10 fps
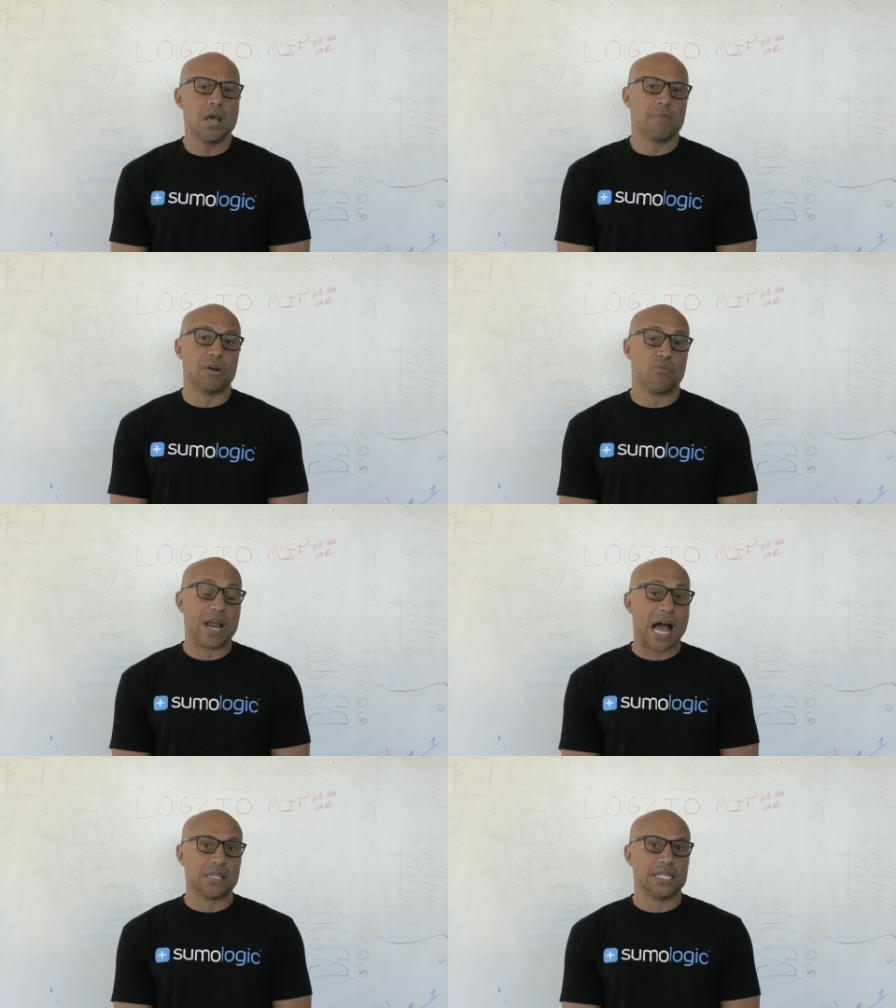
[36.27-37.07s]
But in
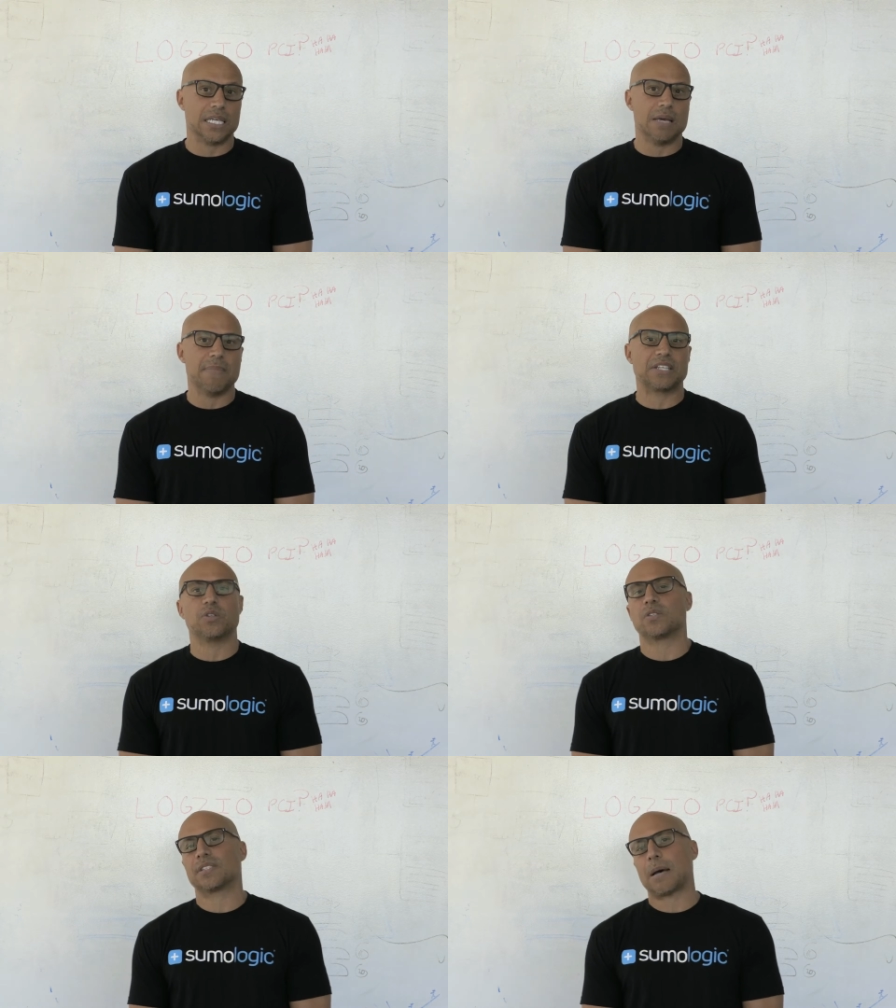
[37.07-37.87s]
reality, it makes
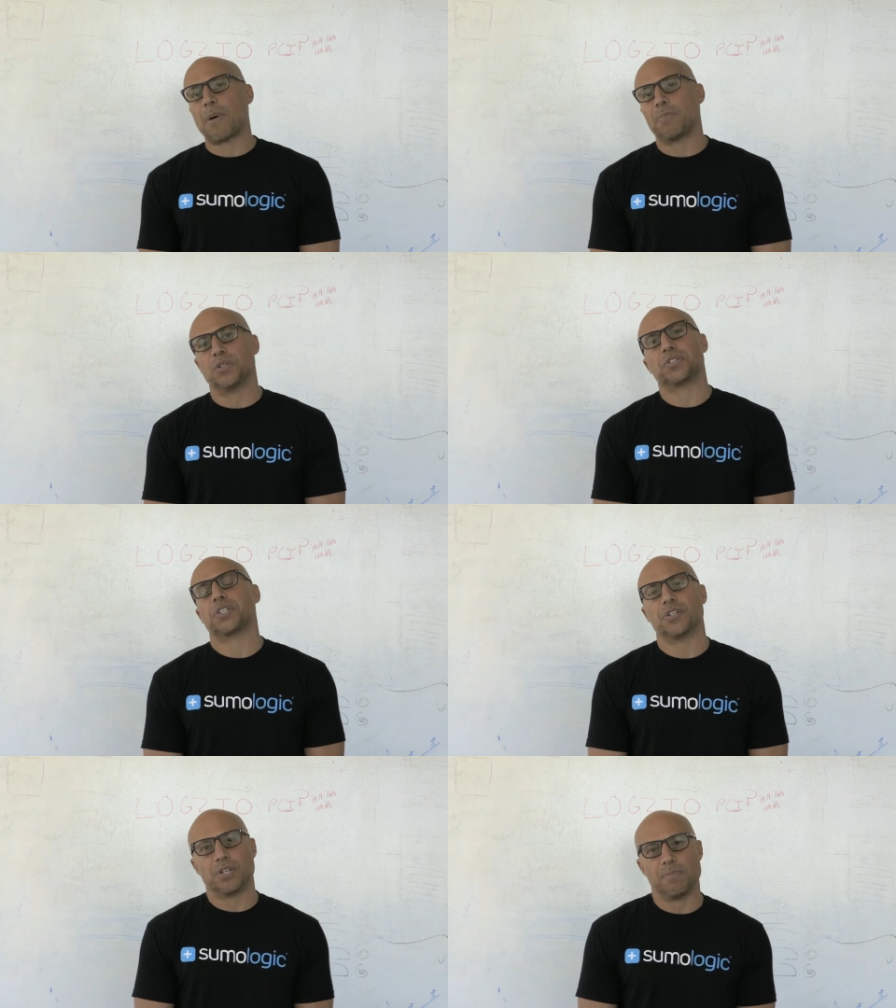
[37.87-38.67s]
you step up your
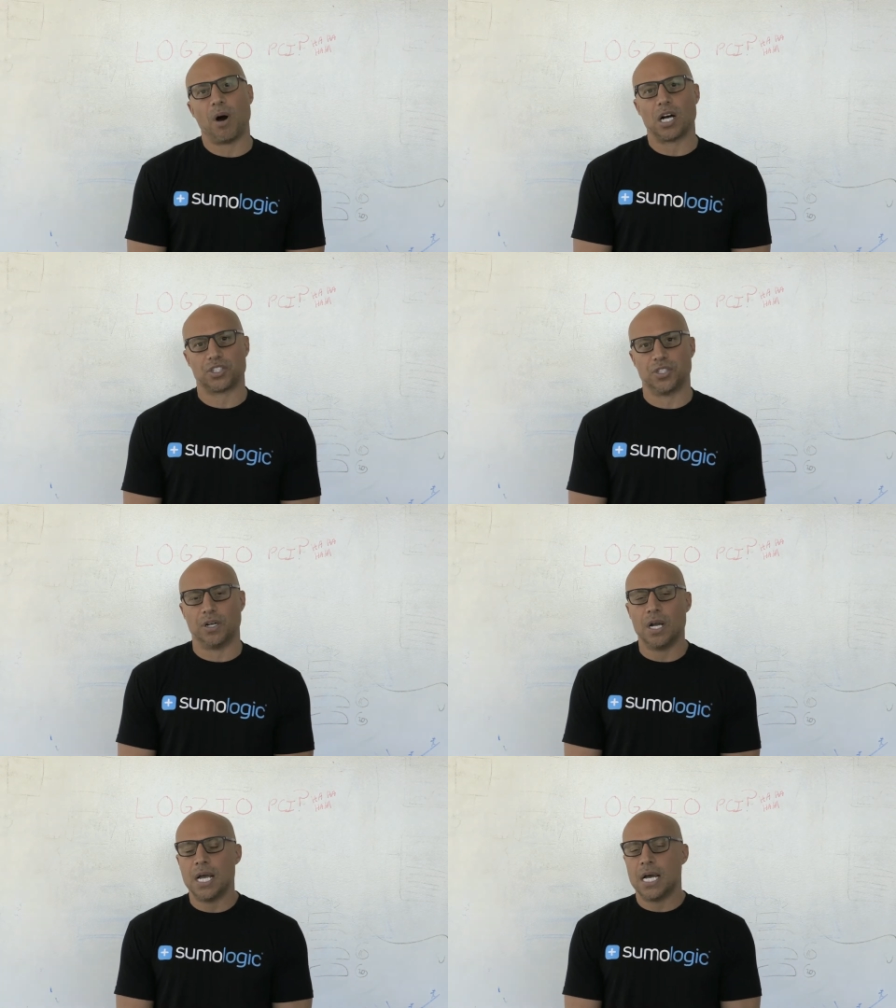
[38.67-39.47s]
security posture.